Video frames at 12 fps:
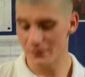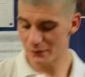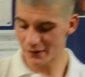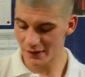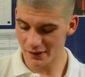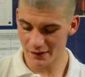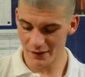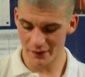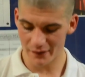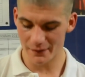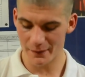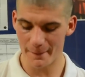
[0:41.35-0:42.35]
You're never
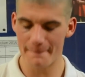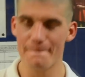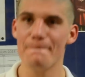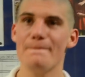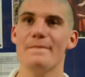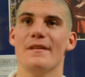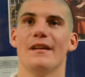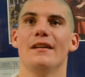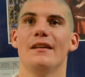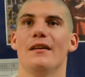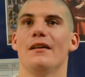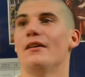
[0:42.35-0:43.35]
in there to make the
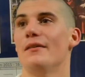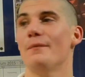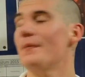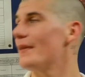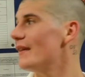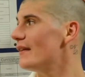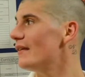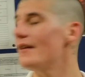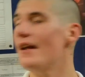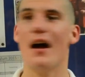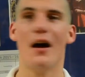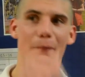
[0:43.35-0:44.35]
opponent look an idiot. You're no,
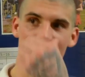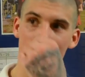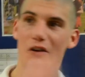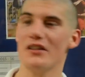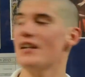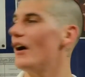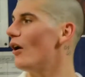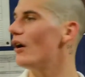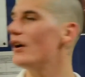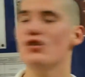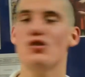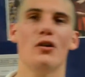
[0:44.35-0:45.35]
I mean, like I say, I
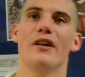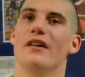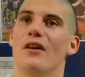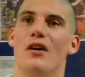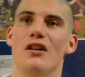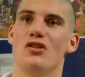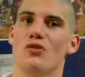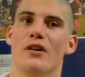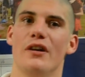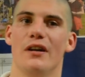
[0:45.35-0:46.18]
enjoy it.